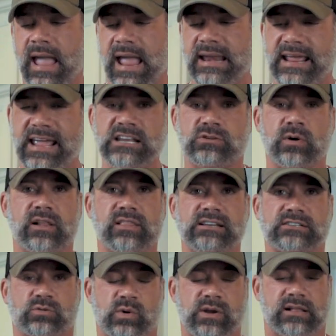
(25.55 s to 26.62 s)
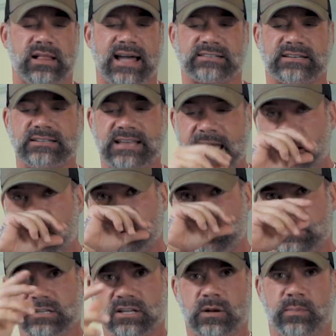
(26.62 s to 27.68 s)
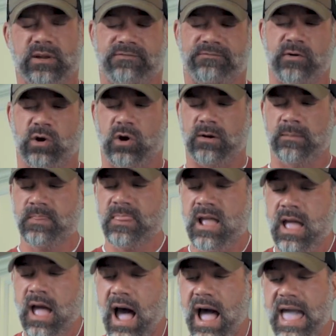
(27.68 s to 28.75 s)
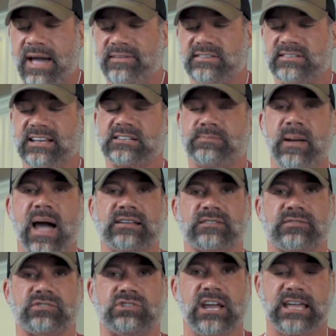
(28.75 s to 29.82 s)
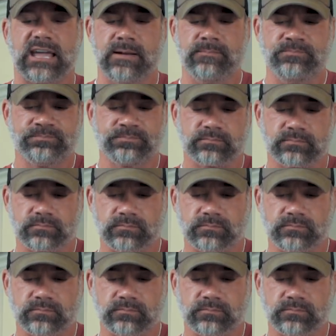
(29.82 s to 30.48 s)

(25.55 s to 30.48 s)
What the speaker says: In each one of these 3 glass containers is a little bit of food. I have 6 pounds of chicken,